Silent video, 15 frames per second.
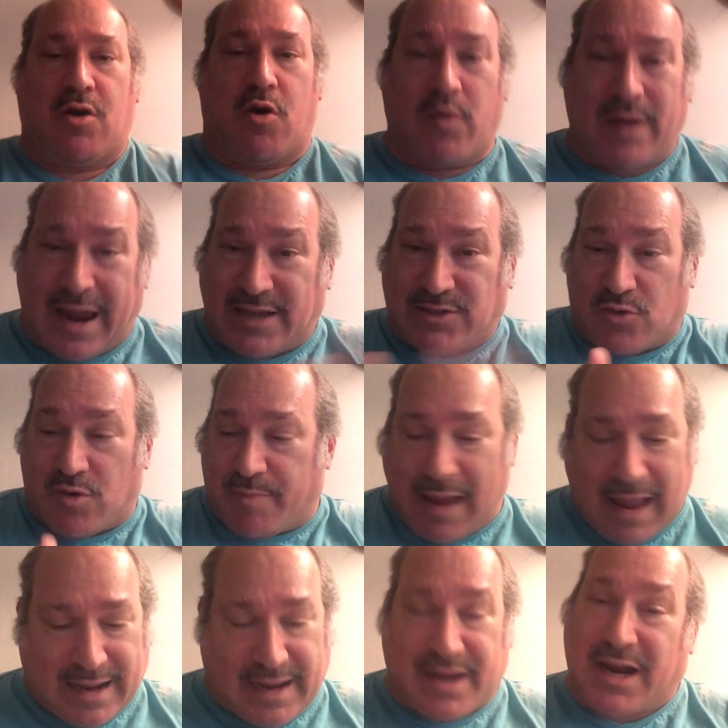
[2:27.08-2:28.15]
Okay, so we're
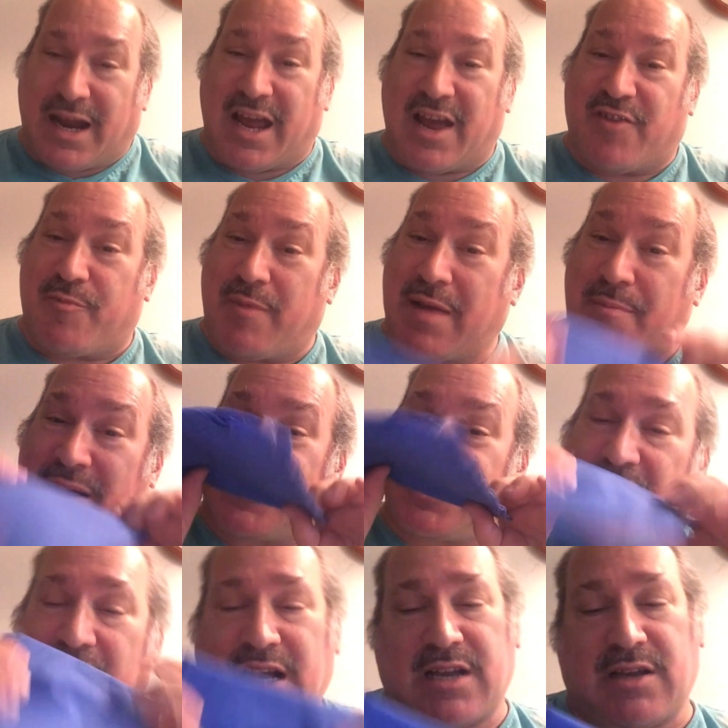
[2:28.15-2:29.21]
back, and I have made my
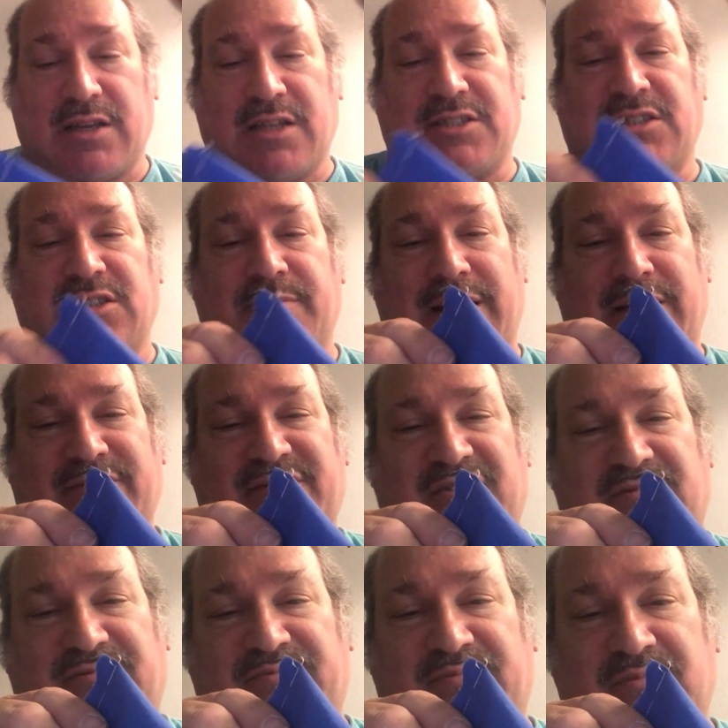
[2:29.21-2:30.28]
sock. This is about,
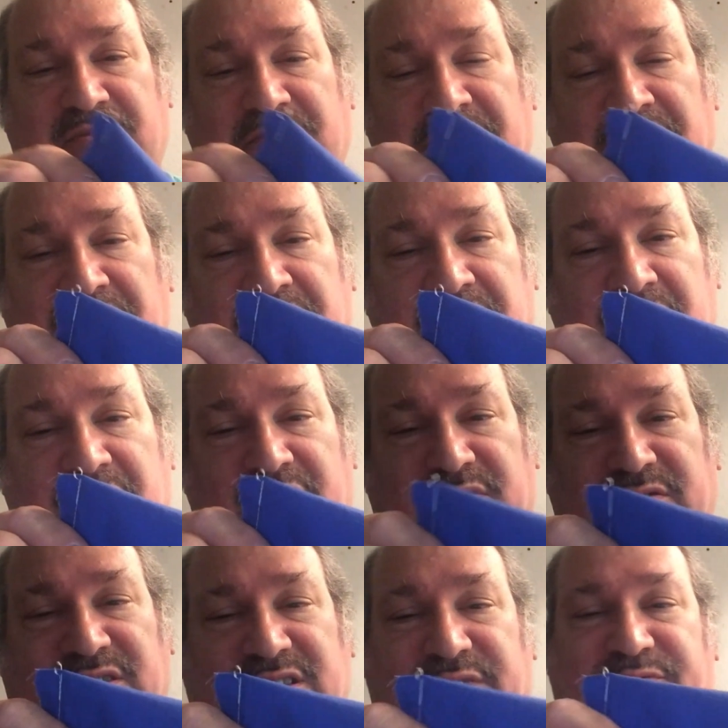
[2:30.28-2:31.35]

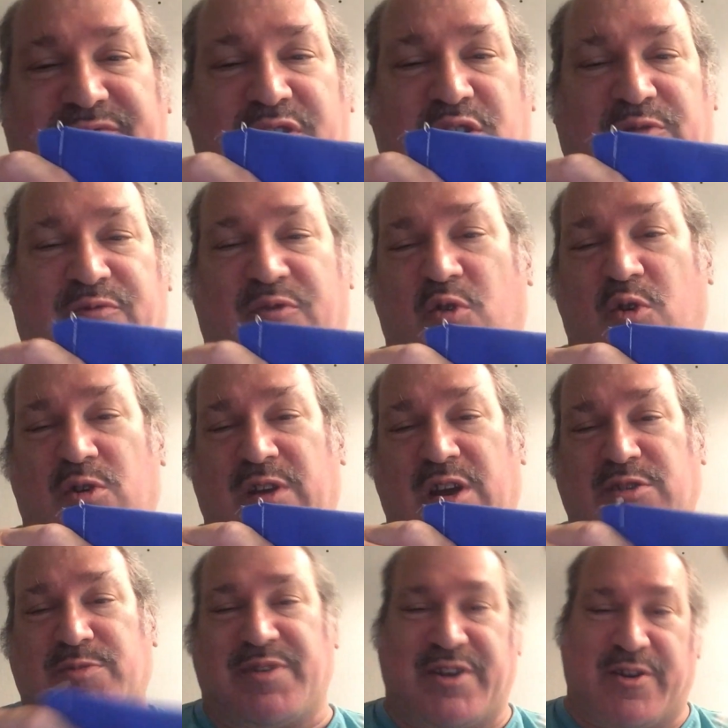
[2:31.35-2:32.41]
4
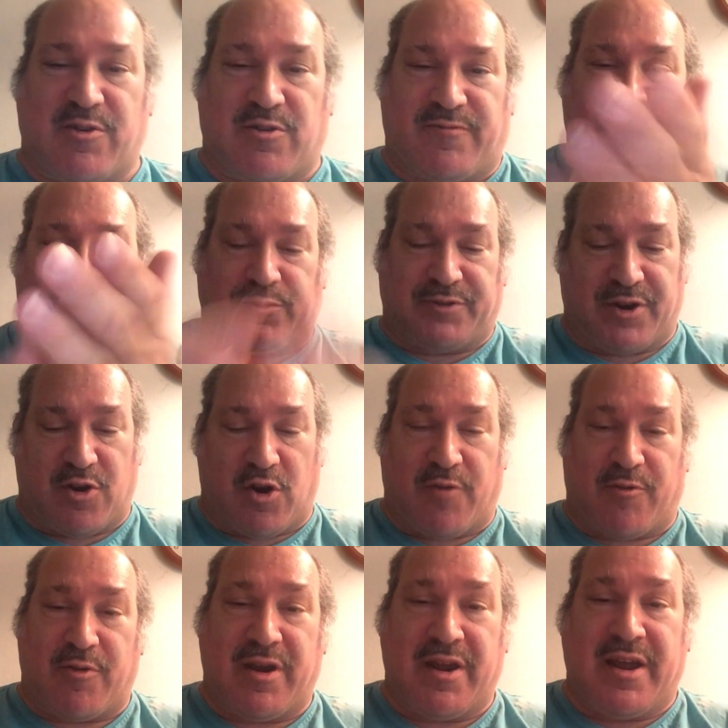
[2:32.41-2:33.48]
layers of material, folded it
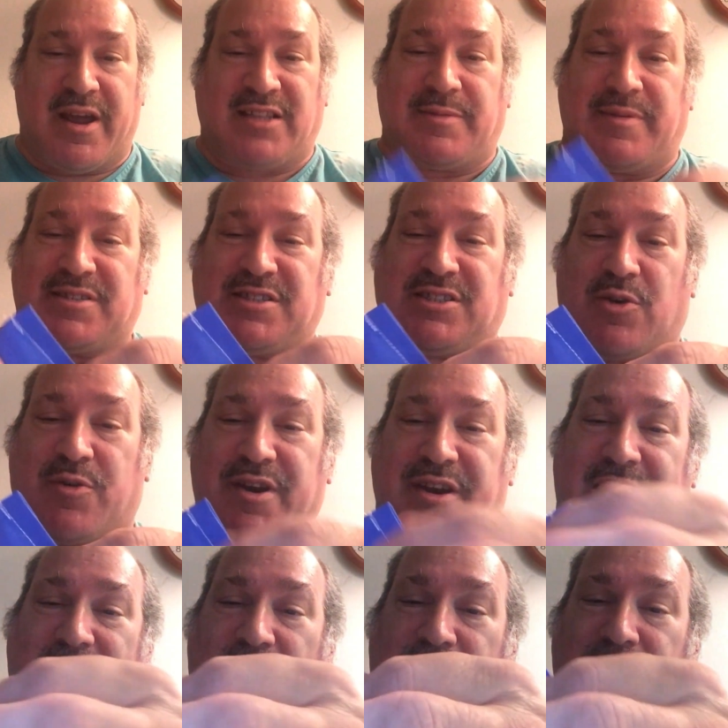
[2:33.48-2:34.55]
over, and so we sewed it
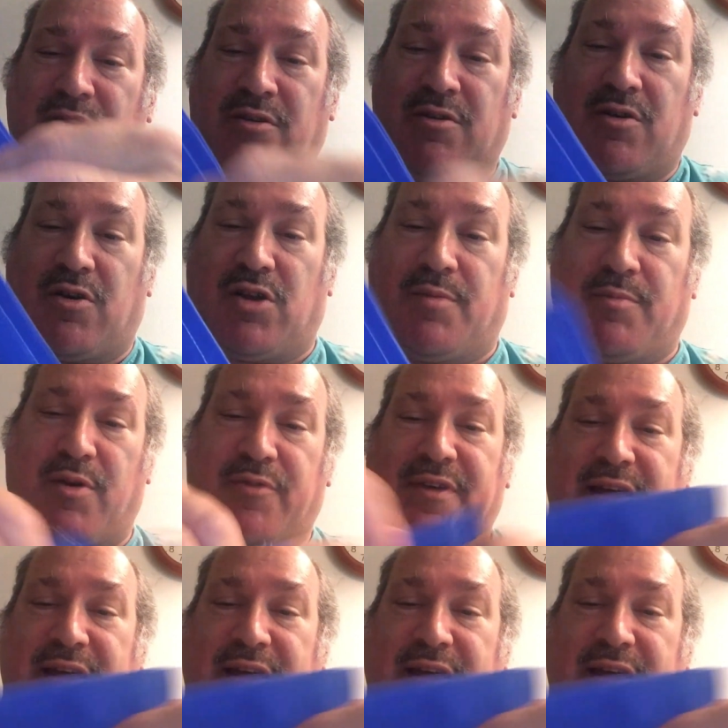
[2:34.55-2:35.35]
down all on both